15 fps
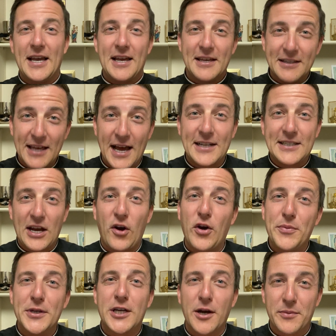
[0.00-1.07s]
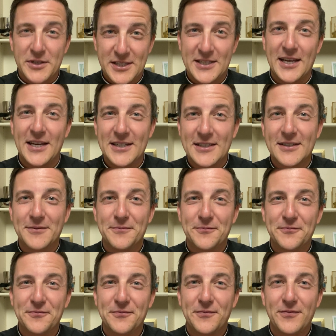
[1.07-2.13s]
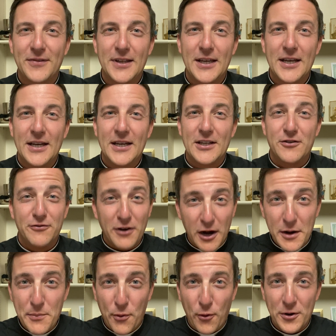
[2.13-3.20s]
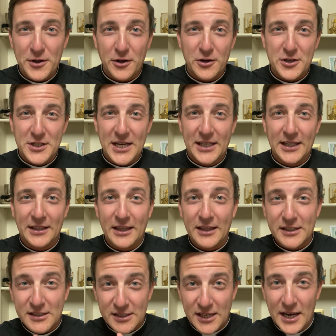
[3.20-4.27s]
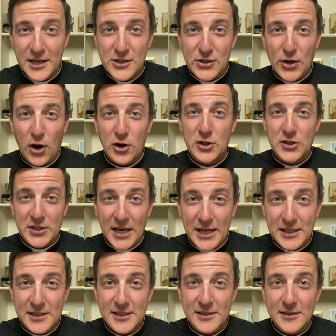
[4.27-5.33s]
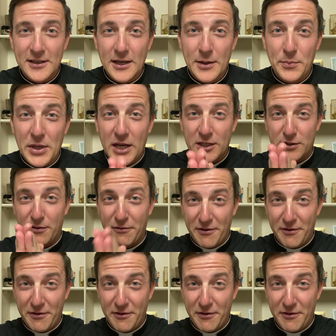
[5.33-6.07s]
That's how I become a saint. It's very important to understand that the saints are saints because of